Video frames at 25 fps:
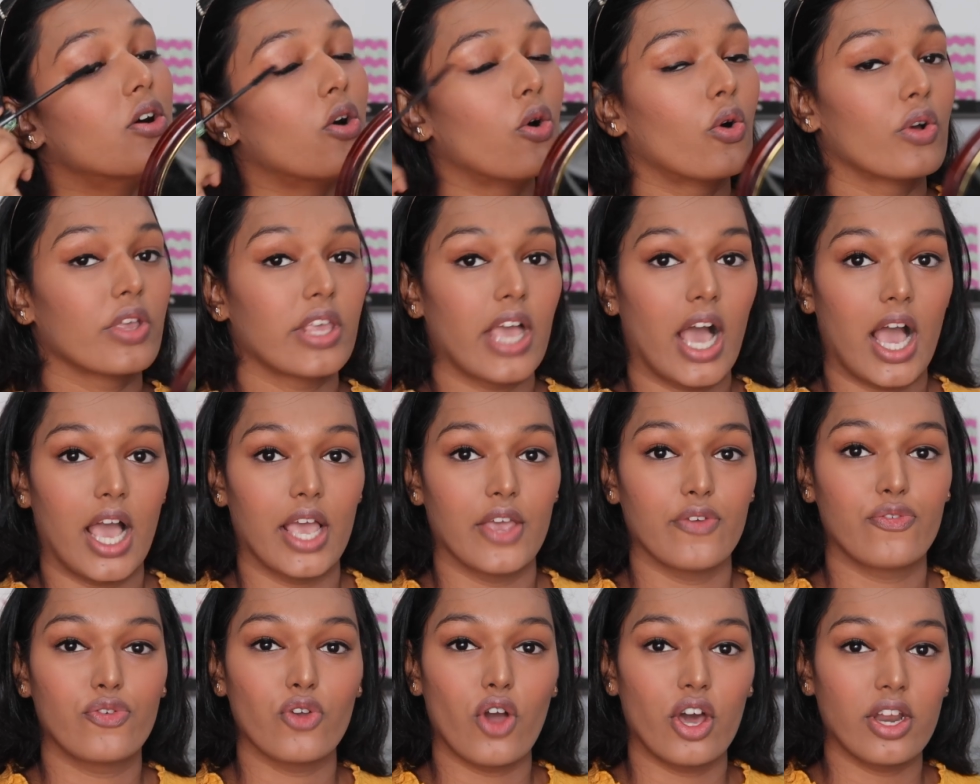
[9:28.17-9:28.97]
Oh
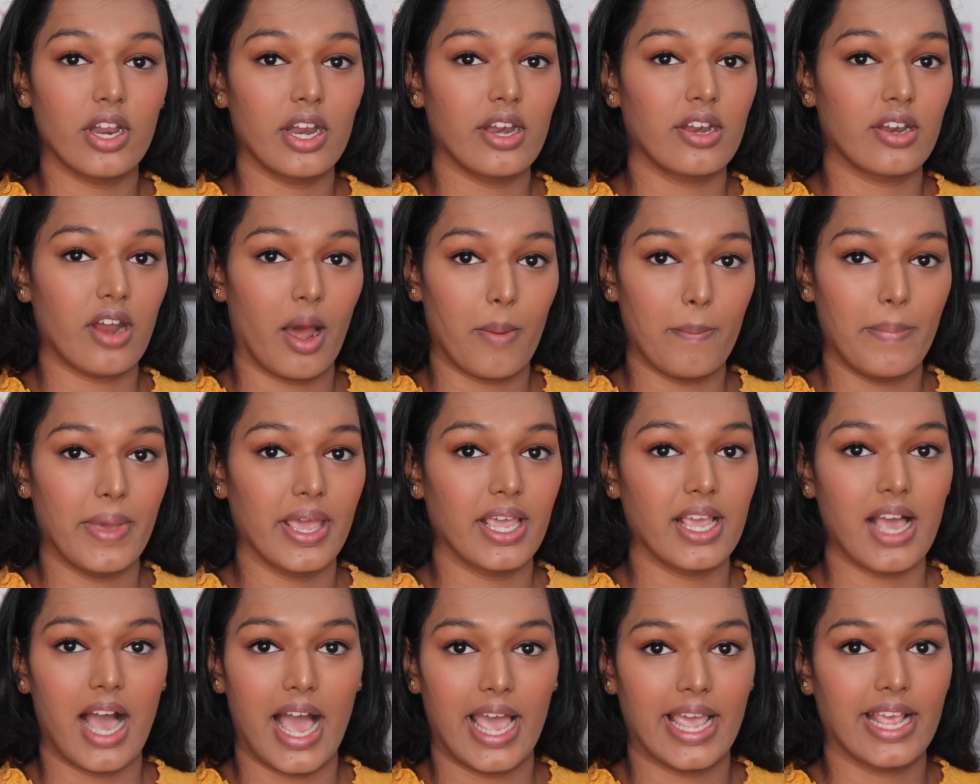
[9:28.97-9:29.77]
yeah, if you're a
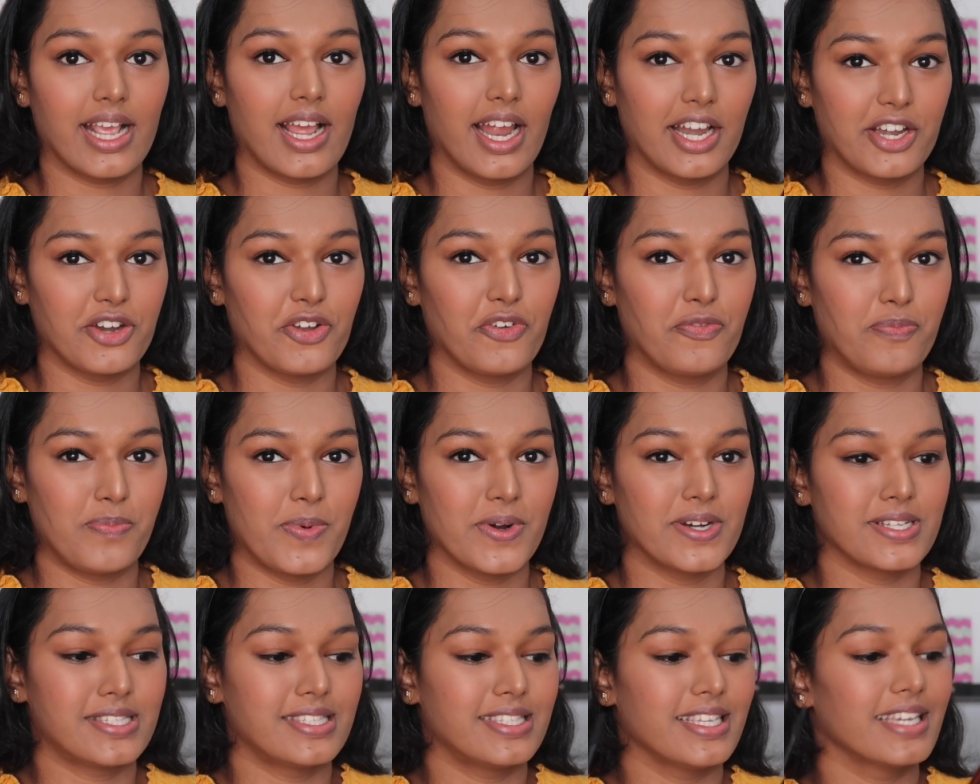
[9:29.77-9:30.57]
rubbing eye kind of
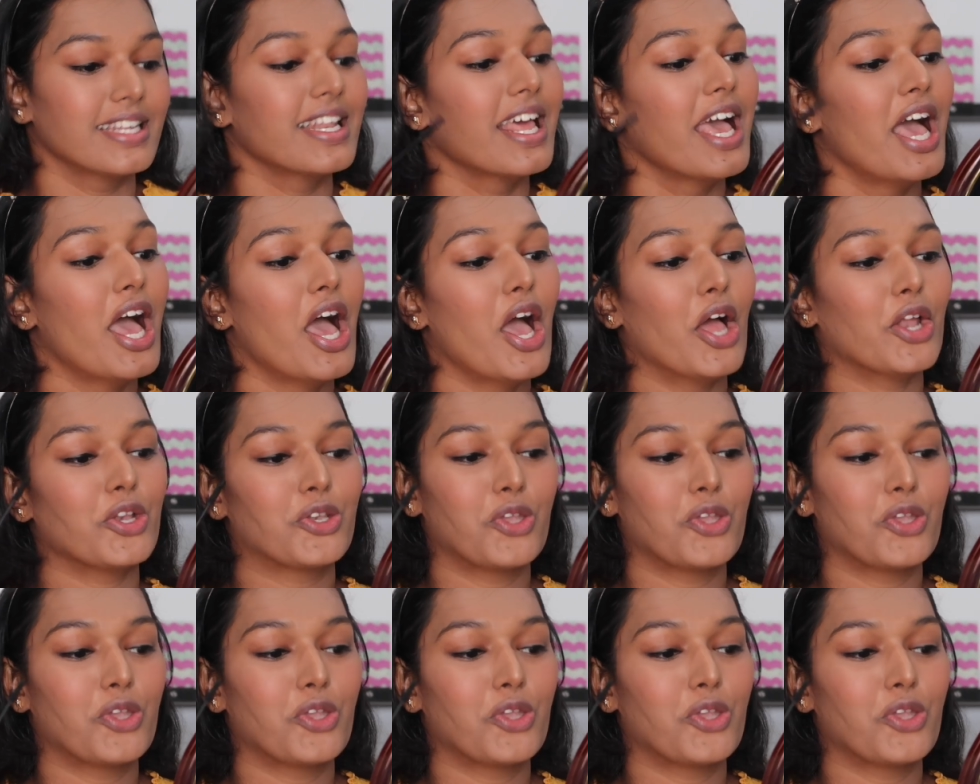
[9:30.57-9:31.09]
person,